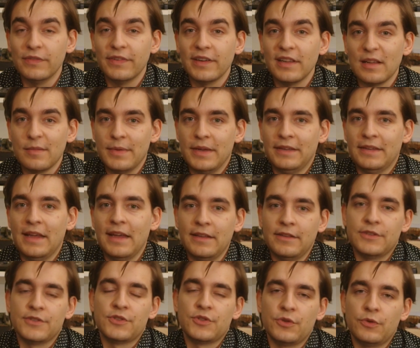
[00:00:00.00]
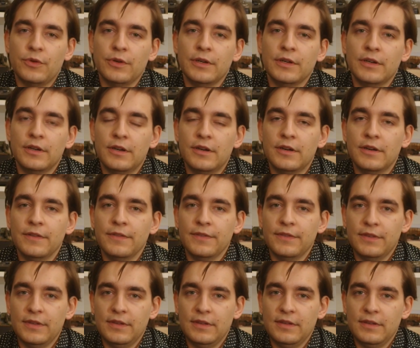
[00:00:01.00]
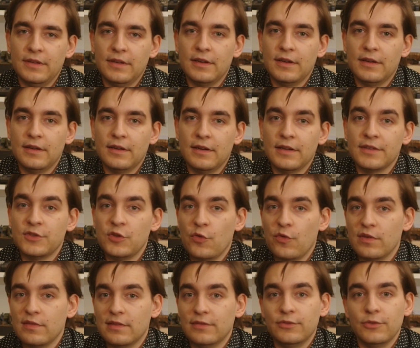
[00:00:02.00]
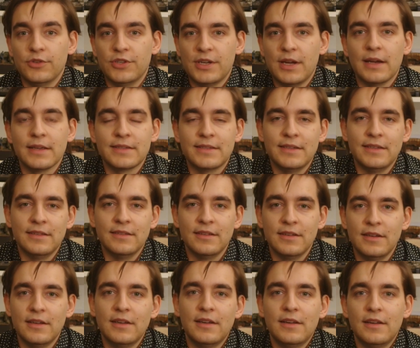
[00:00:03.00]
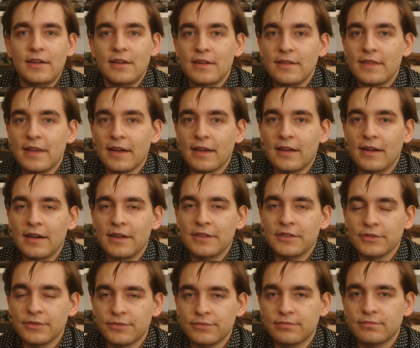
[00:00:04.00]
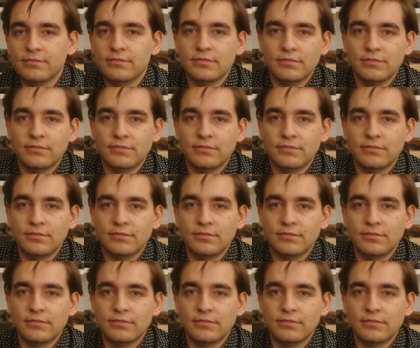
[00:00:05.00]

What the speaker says: develop a tank destroyer on the Su-152 chassis, that kind of